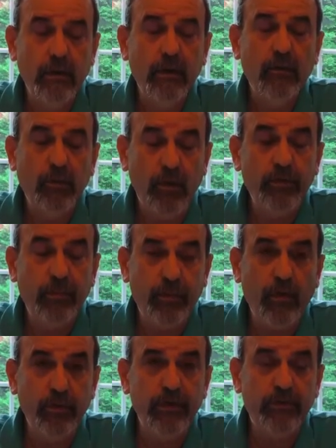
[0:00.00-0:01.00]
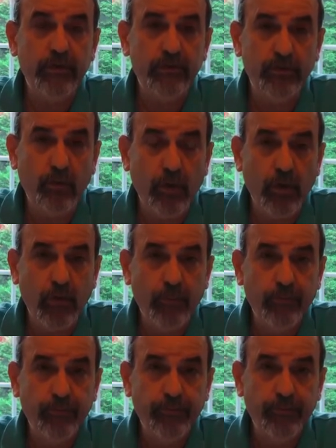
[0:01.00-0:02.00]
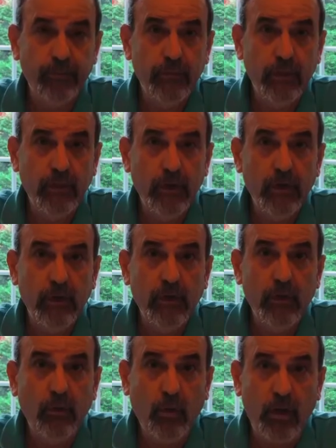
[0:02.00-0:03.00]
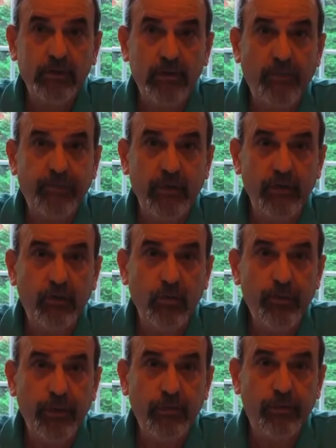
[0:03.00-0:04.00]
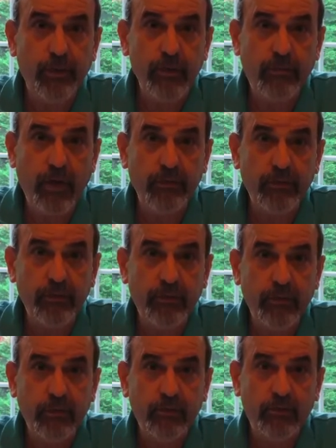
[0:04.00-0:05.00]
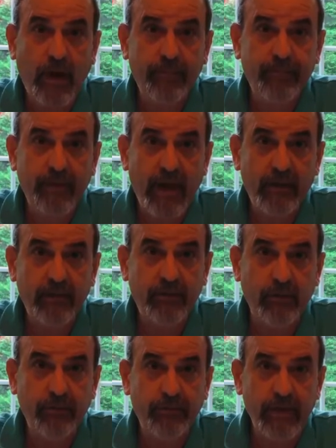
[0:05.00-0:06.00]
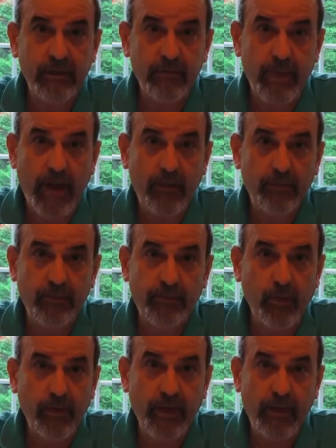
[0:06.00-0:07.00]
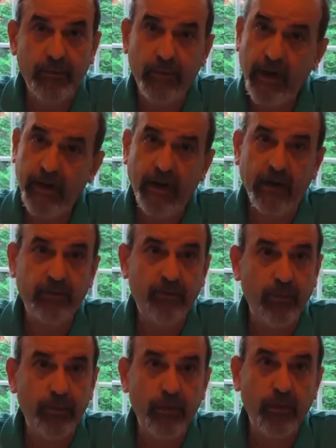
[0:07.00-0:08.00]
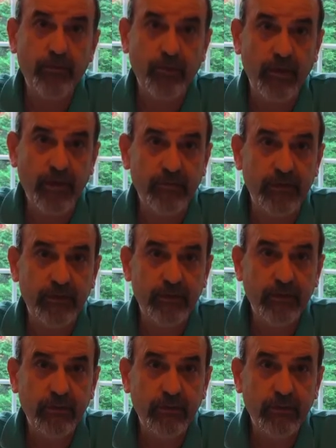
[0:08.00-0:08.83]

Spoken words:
rowed the boat into shore, walked up to the group of the 3 brothers, dropped down at their feet and bowed before them and asked for pure forgiveness.